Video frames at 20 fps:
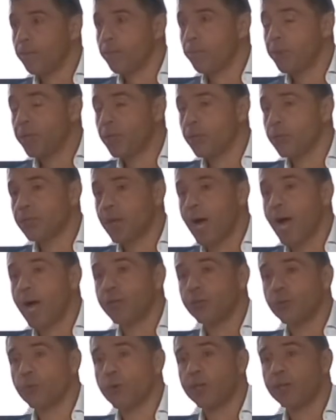Because I
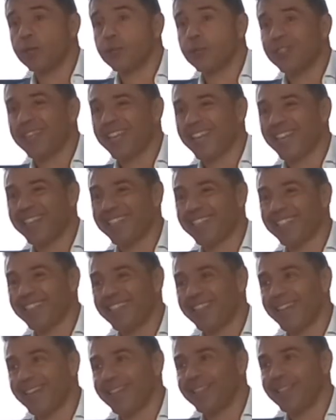do understand
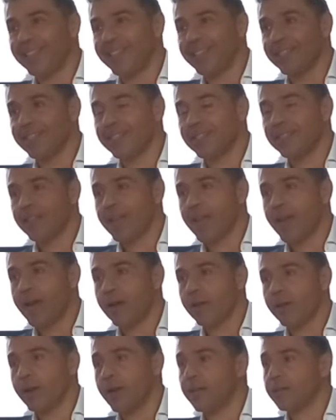that these
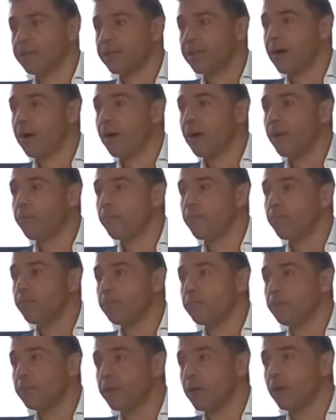areas are,
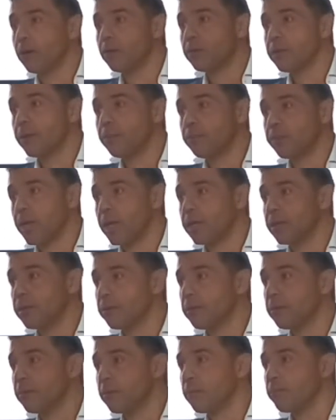
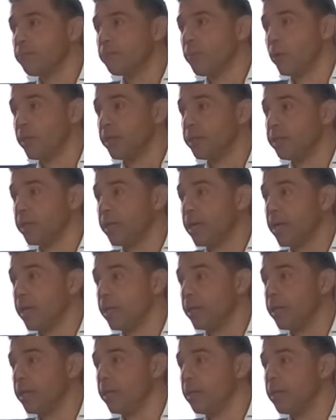sometimes
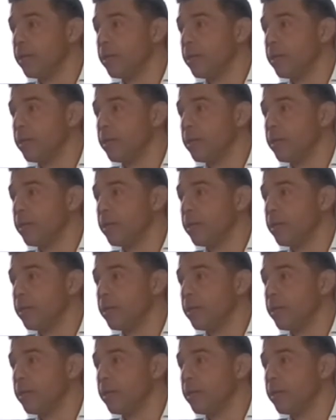politically